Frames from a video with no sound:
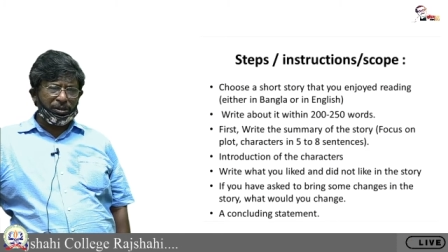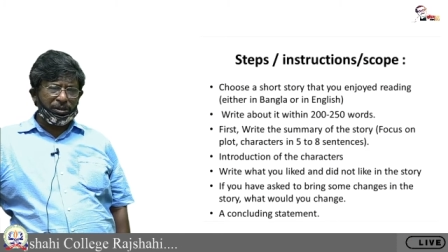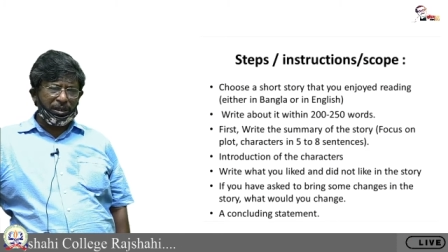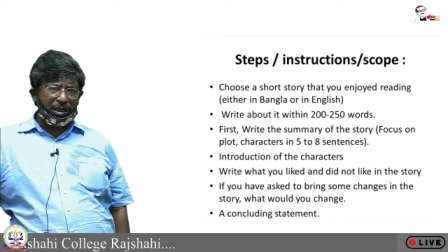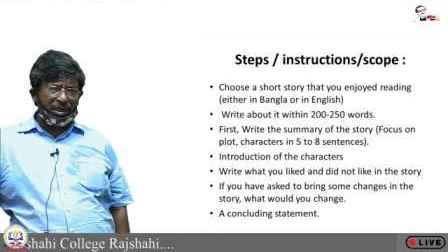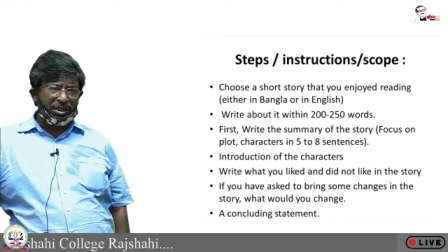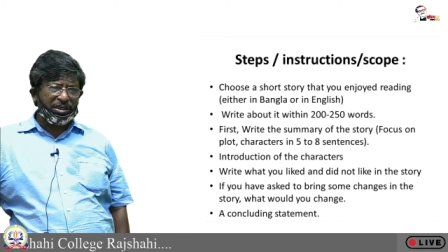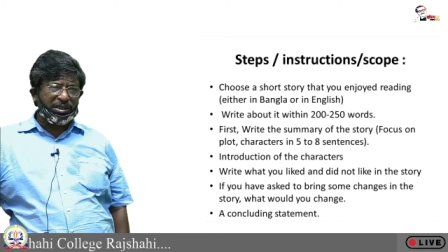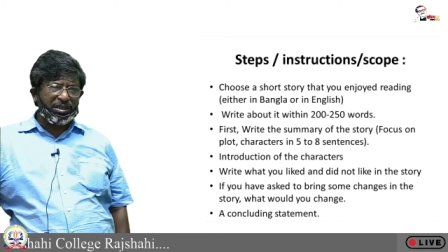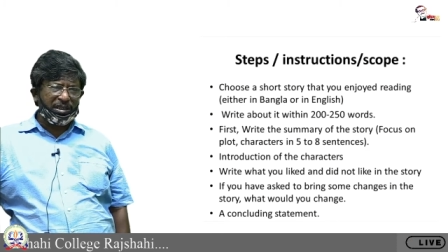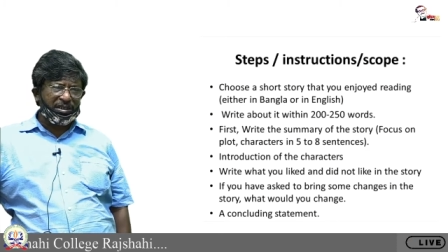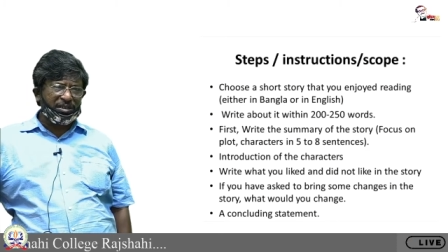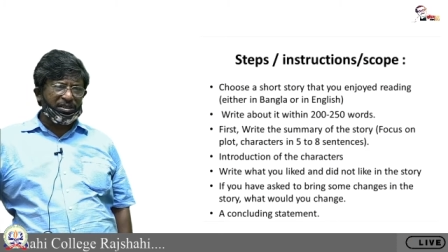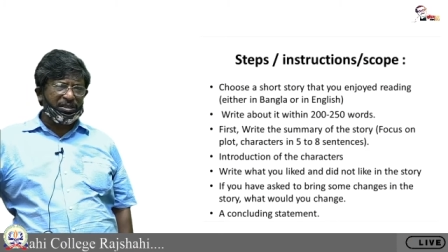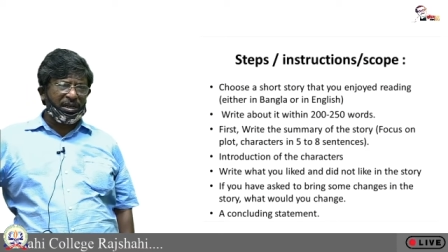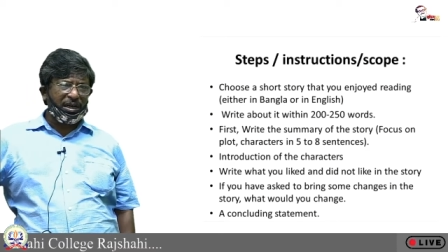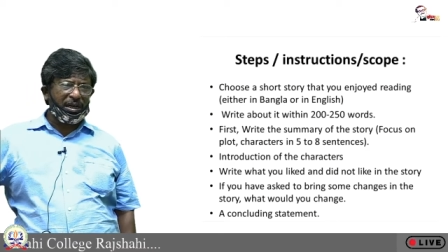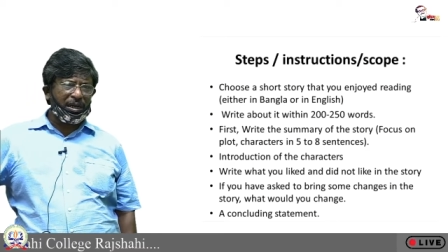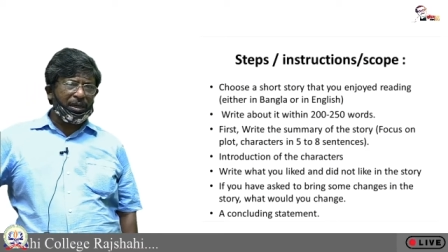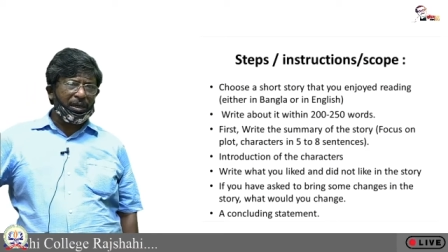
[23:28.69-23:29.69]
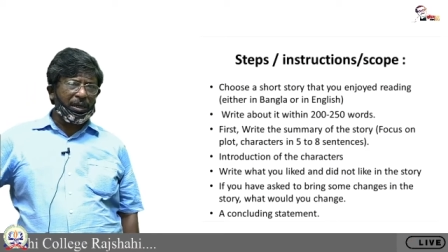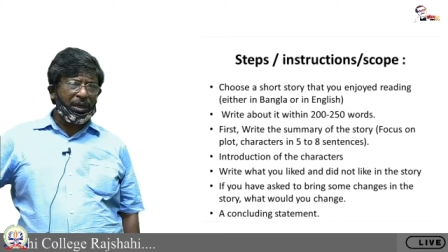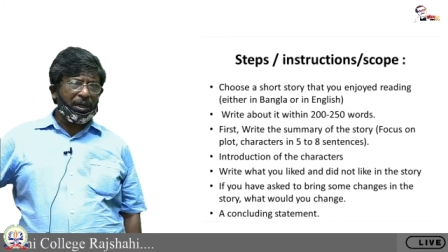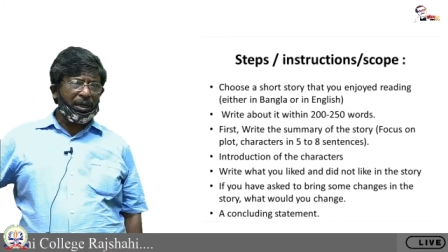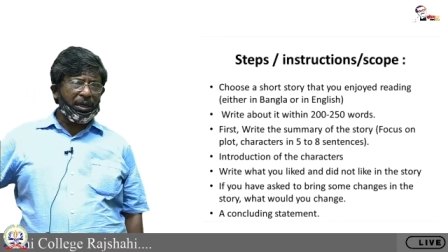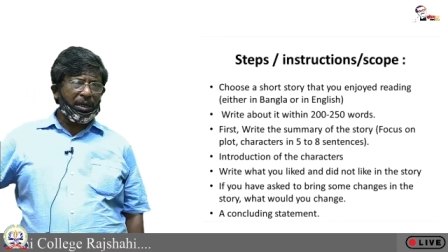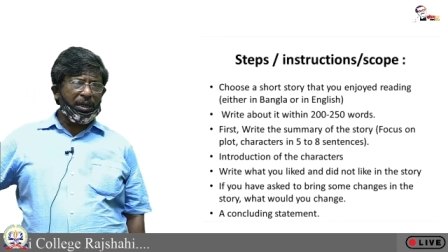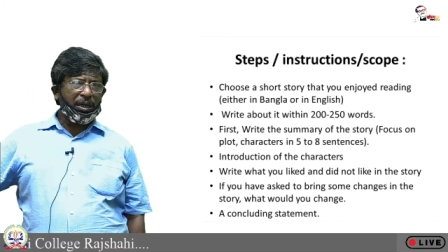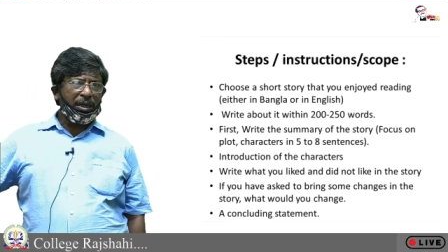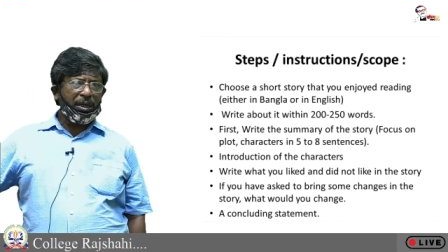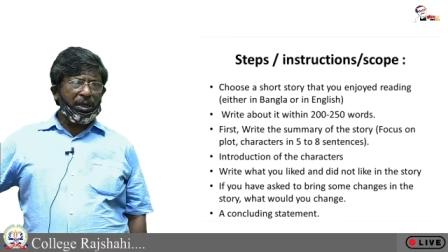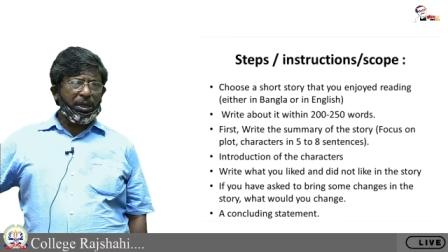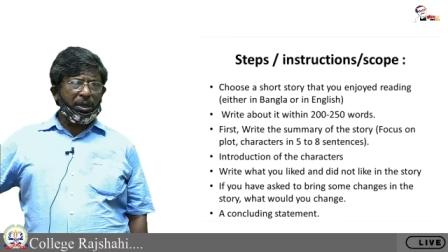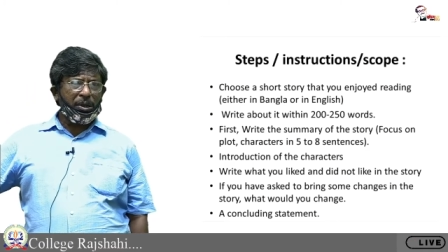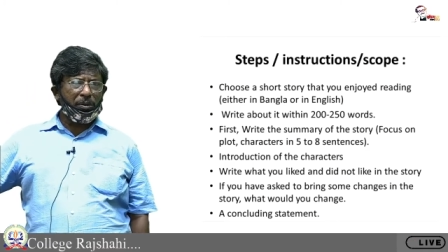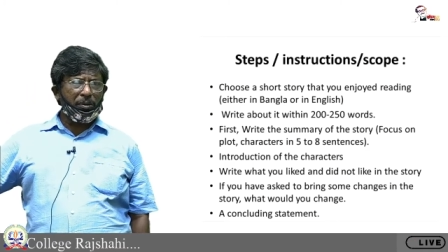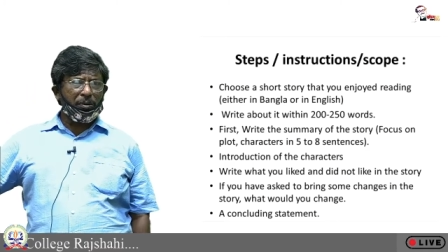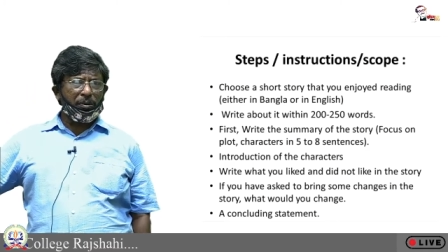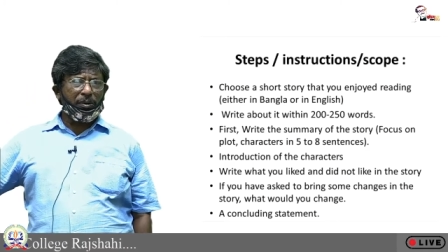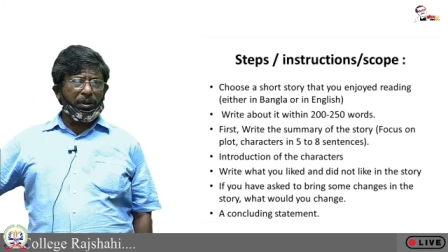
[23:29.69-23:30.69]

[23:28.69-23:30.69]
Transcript: etc., you